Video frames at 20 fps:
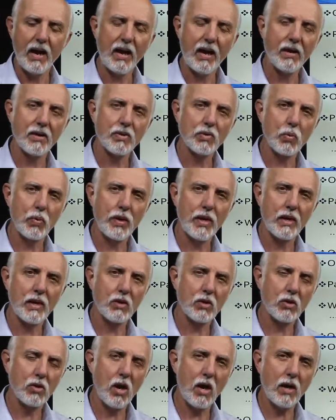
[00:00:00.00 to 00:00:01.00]
And as
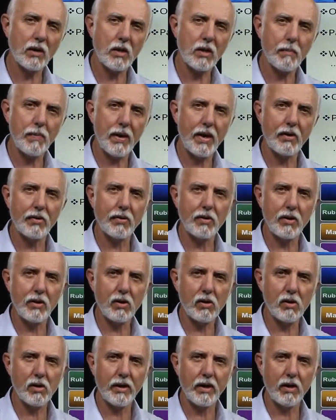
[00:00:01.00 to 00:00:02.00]
we talked about
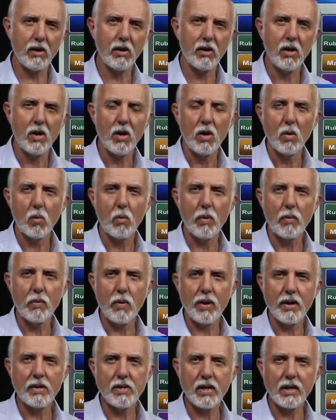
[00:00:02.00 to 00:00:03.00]
earlier, we
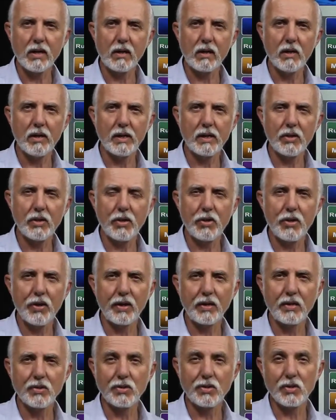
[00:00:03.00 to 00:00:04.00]
want to take a look at the
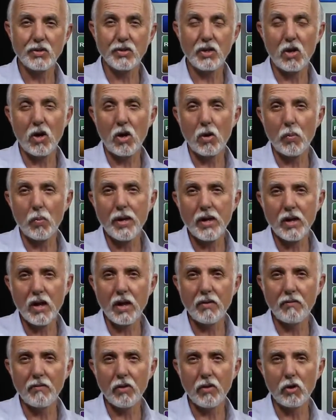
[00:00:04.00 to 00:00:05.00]
things. Is it, are we
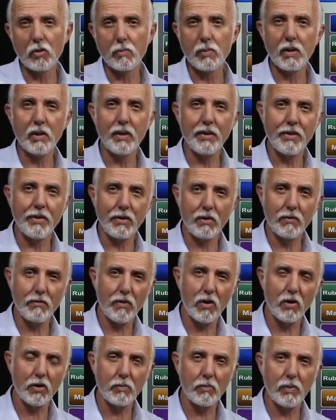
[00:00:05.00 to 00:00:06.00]
non-vulnerable and they're
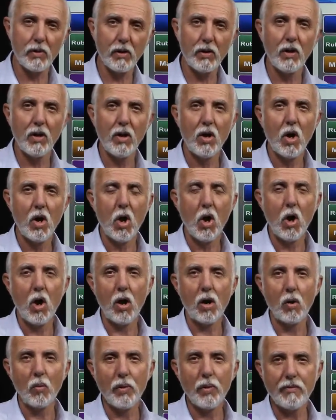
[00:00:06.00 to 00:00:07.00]
vulnerable?
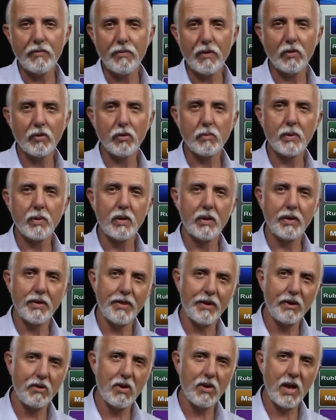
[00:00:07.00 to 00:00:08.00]
Are we vulnerable
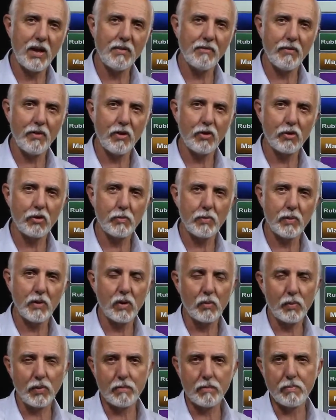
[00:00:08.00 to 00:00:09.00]
and they're
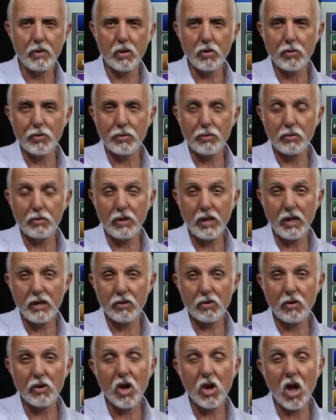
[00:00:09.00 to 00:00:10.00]
non-vulnerable? Are we both
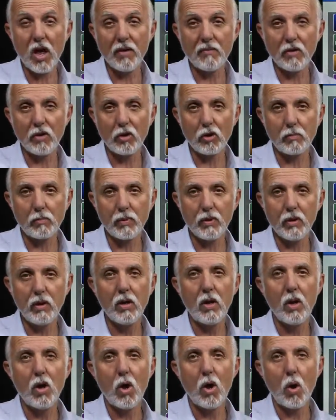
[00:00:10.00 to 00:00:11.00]
either
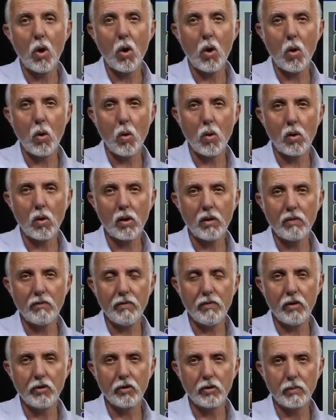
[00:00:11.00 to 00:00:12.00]
non-vulnerable or
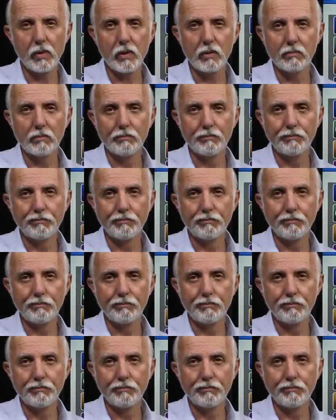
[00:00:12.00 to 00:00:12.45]
vulnerable?